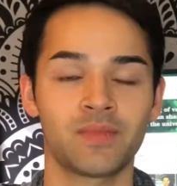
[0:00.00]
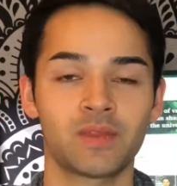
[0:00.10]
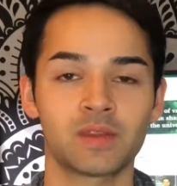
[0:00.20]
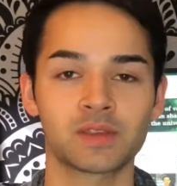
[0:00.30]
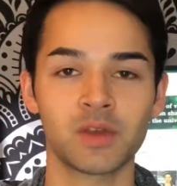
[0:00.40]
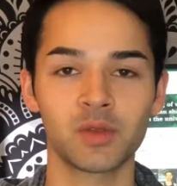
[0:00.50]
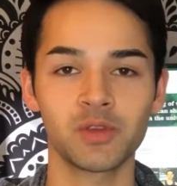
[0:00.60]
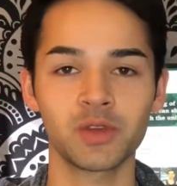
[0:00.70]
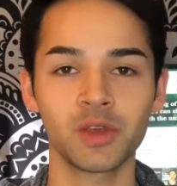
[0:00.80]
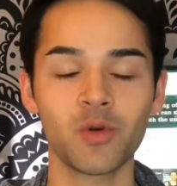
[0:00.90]
So you
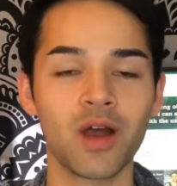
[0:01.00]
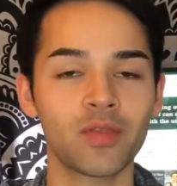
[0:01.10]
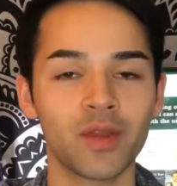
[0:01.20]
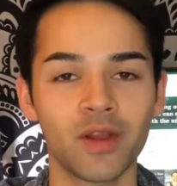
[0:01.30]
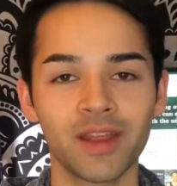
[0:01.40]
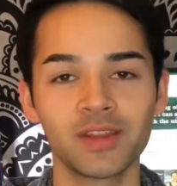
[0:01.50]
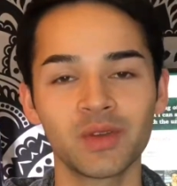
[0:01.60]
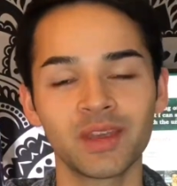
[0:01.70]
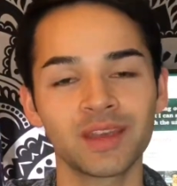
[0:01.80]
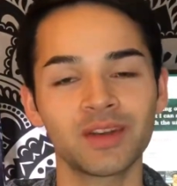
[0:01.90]
can go out there and you
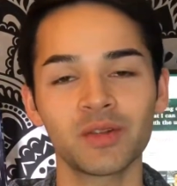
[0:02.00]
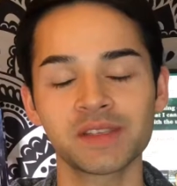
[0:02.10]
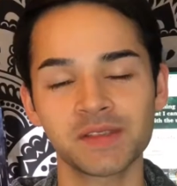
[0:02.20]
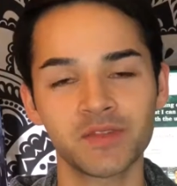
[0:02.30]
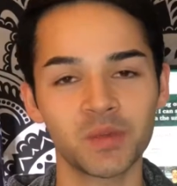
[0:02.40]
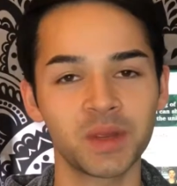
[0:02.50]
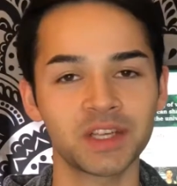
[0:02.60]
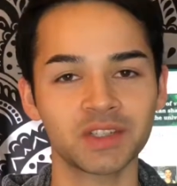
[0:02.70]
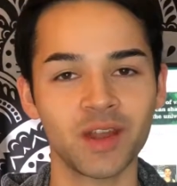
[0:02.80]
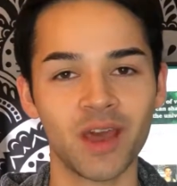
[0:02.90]
can get all this
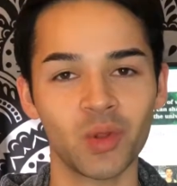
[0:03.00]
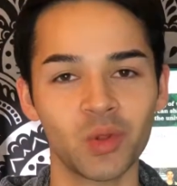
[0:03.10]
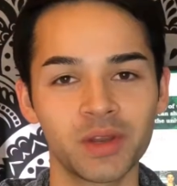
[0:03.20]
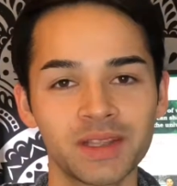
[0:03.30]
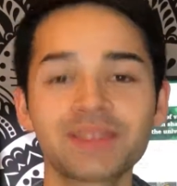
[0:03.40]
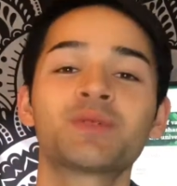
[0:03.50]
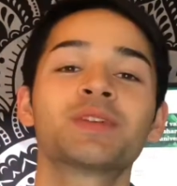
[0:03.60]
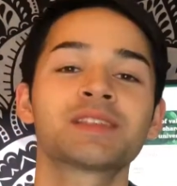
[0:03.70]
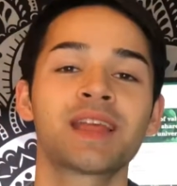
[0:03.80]
information on how to learn instruments.